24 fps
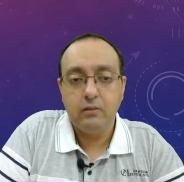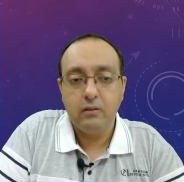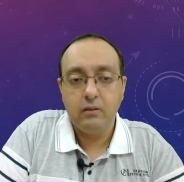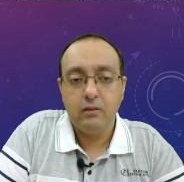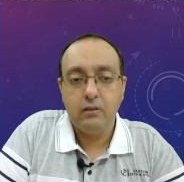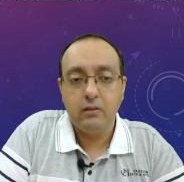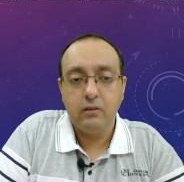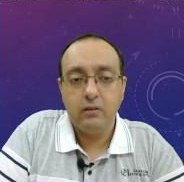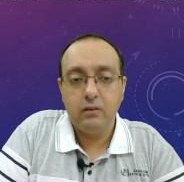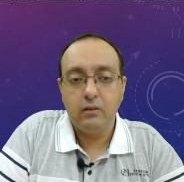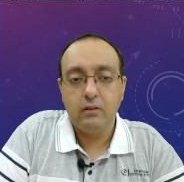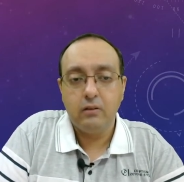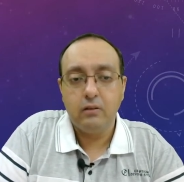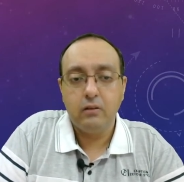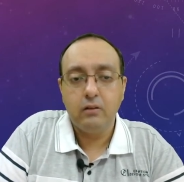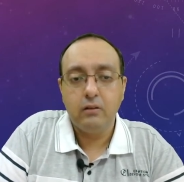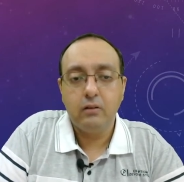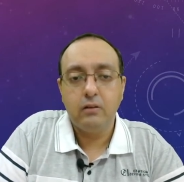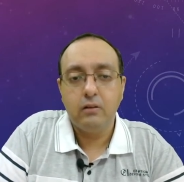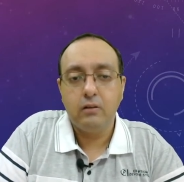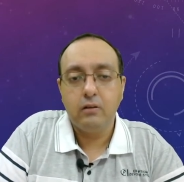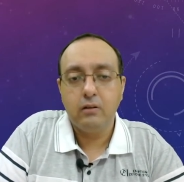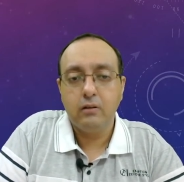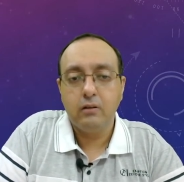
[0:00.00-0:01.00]

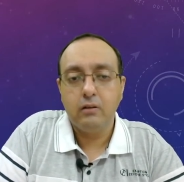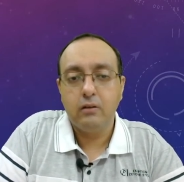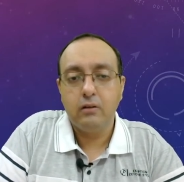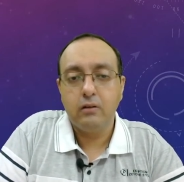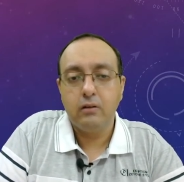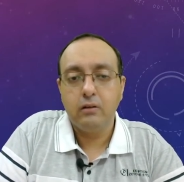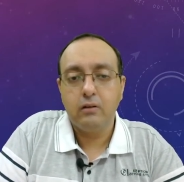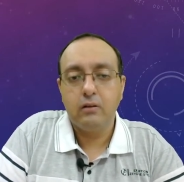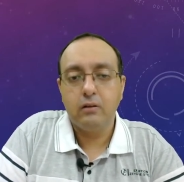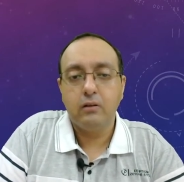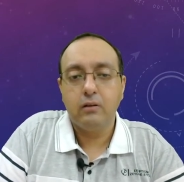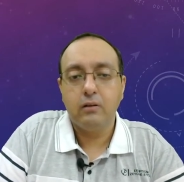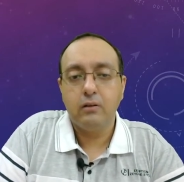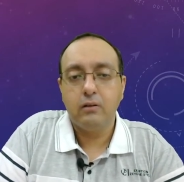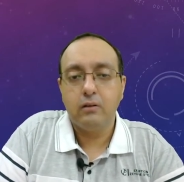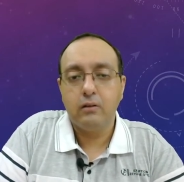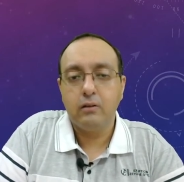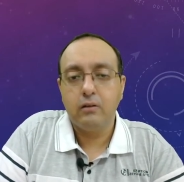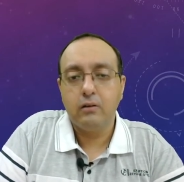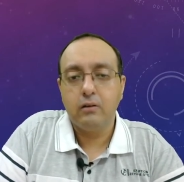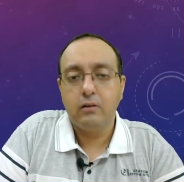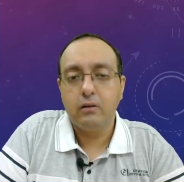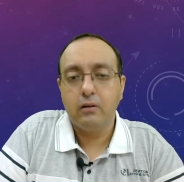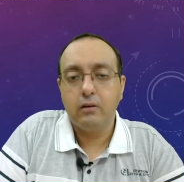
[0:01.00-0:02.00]

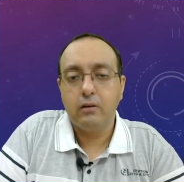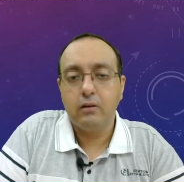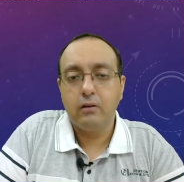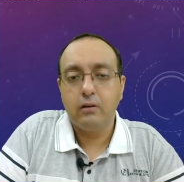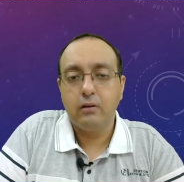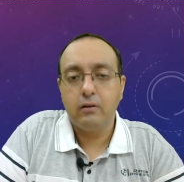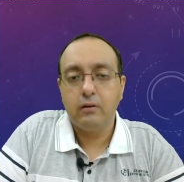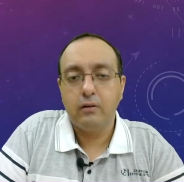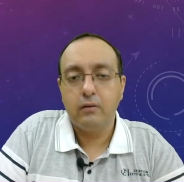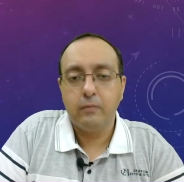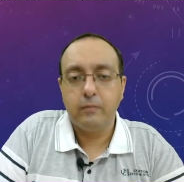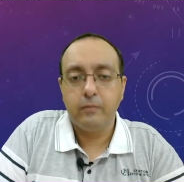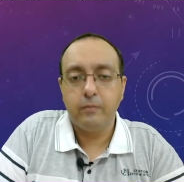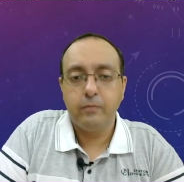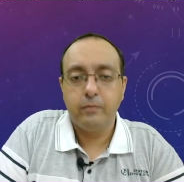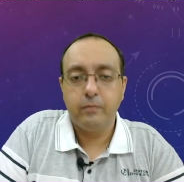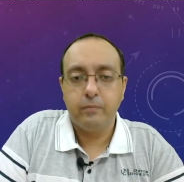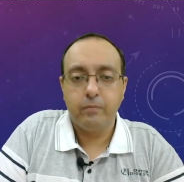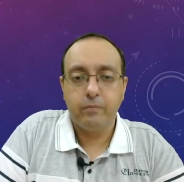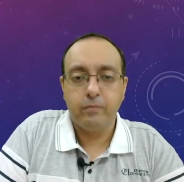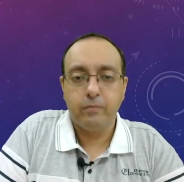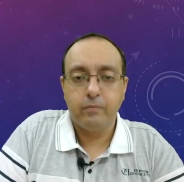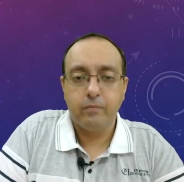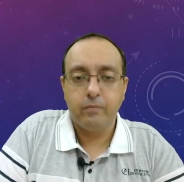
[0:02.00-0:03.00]

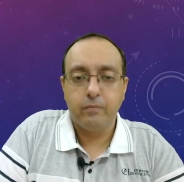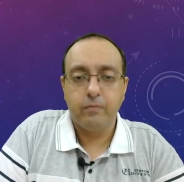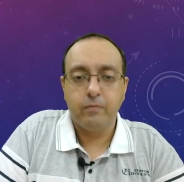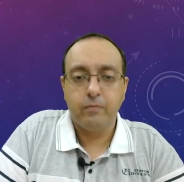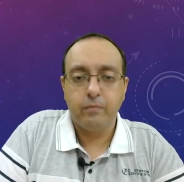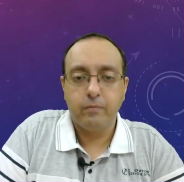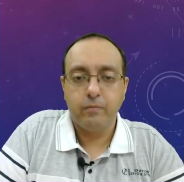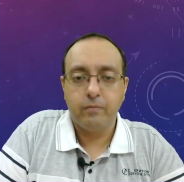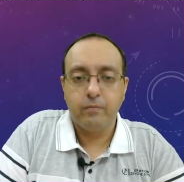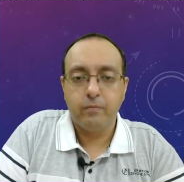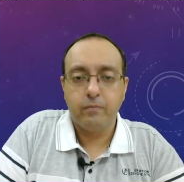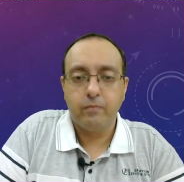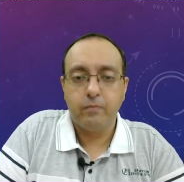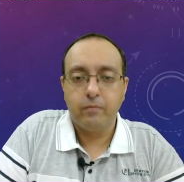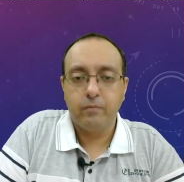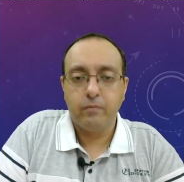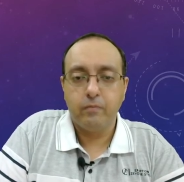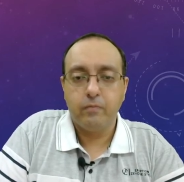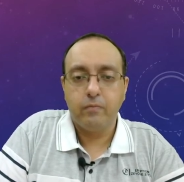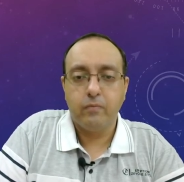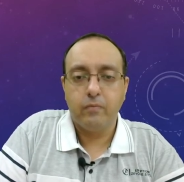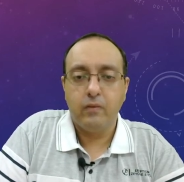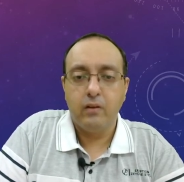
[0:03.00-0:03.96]
(no one is talking)